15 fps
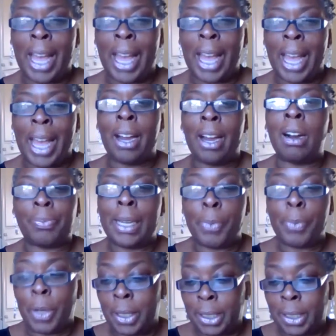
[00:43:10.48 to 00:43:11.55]
that are
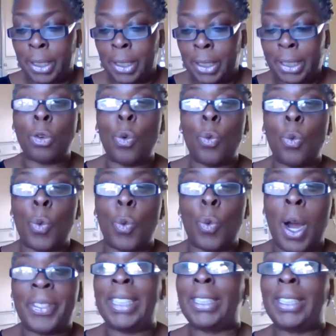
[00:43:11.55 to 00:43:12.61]
celebrants, they're
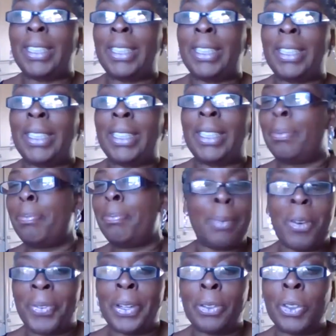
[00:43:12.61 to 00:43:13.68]
all white. They've done
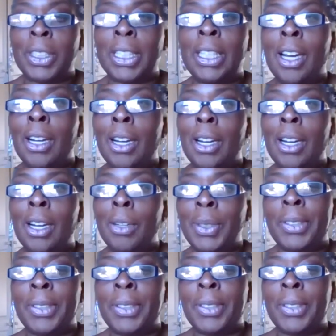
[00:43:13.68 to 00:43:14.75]
many more funerals than
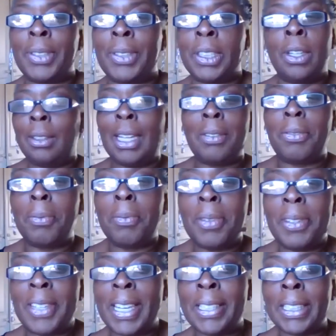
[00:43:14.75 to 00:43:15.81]
I would ever do. None
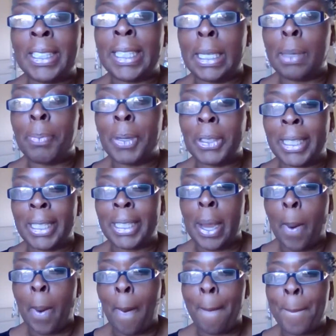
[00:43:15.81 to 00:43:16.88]
of them have ever seen a
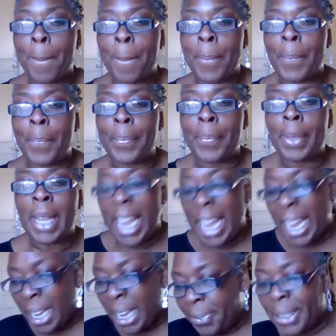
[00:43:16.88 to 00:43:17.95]
body.
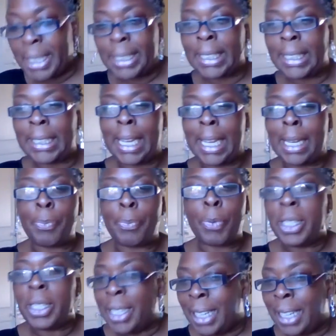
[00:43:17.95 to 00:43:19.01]
Even as a
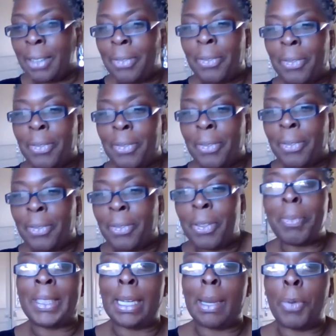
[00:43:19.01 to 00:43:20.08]
celebrant, none of them had
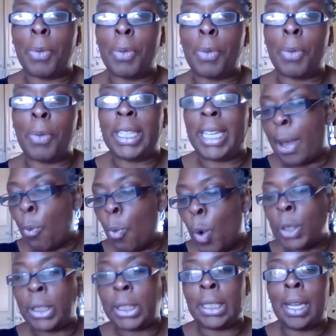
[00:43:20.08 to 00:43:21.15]
ever seen a body.
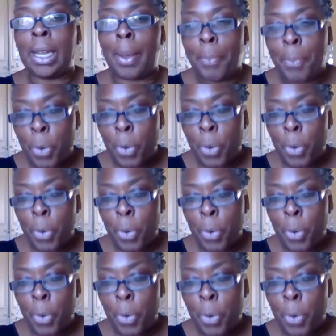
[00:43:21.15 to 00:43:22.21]
It wasn't a
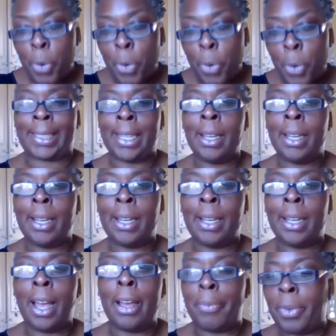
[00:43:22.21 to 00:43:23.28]
practice,
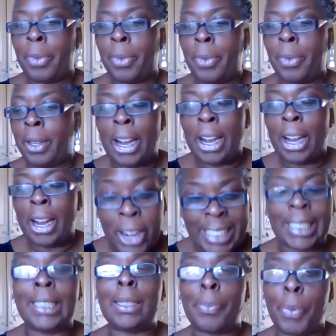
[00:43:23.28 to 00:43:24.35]
um,
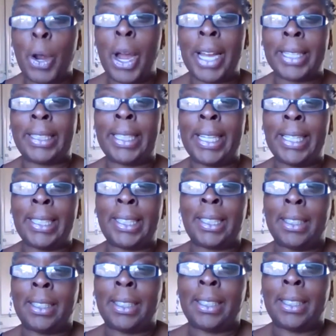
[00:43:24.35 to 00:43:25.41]
or isn't a
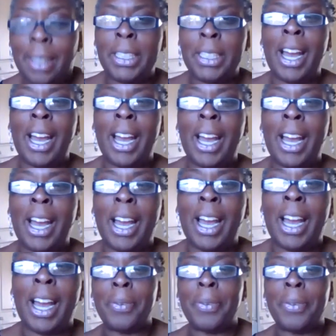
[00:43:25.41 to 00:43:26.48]
practice. I mean, you
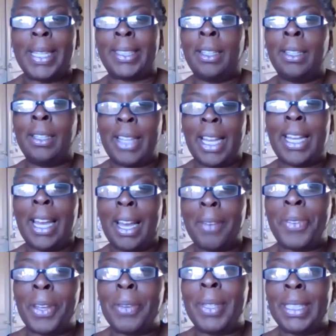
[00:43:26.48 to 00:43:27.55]
have viewings,
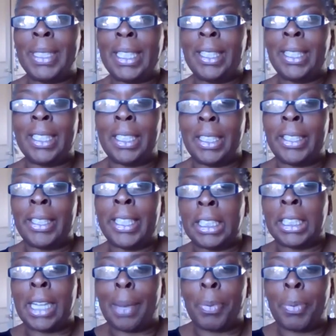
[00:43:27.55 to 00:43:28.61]
they have viewings in the,
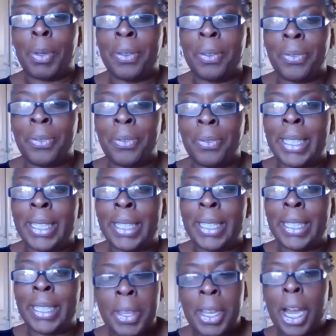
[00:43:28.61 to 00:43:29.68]
the Chapel of Rest,
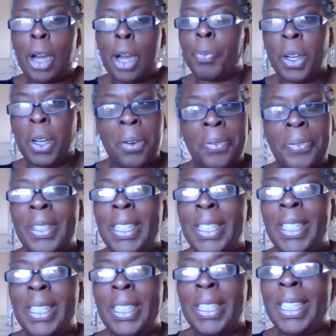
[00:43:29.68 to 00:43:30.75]
but the open
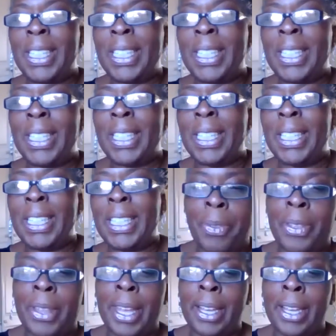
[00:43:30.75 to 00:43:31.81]
coffin is not really
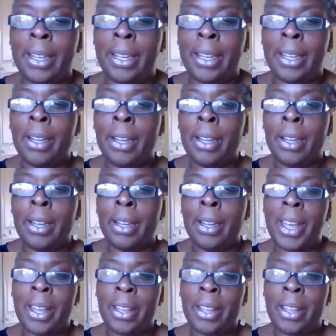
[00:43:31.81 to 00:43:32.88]
something
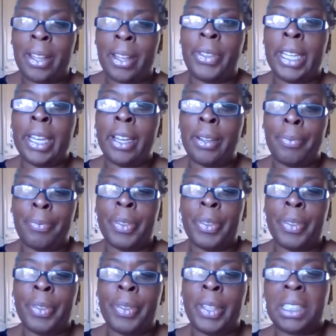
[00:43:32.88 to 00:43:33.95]
mm-hmm. that, that the,
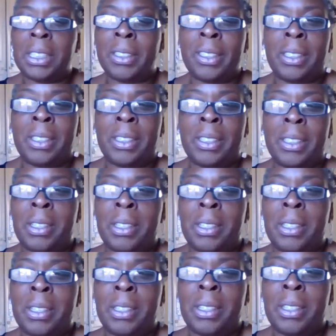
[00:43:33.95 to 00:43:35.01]
um, the English
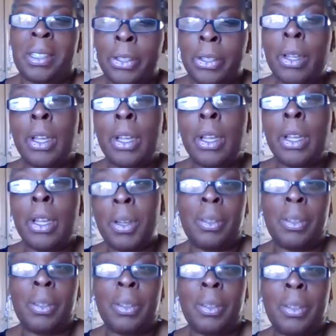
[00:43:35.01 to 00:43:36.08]
community do,
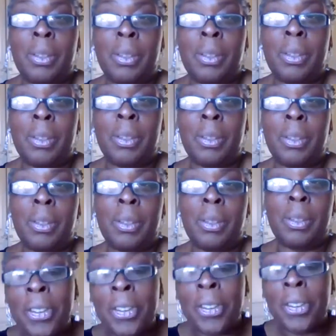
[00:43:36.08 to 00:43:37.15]
but, yeah. but we
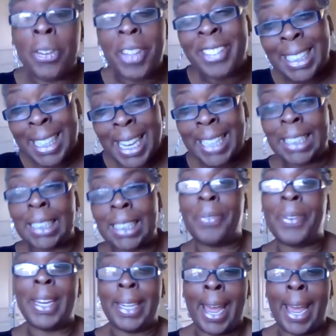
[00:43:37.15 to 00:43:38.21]
do, although there is
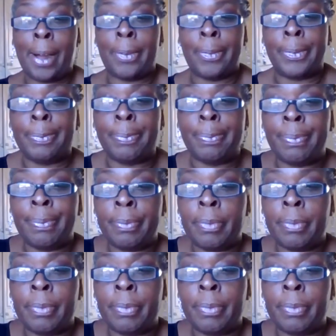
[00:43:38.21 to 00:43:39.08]
less of it now.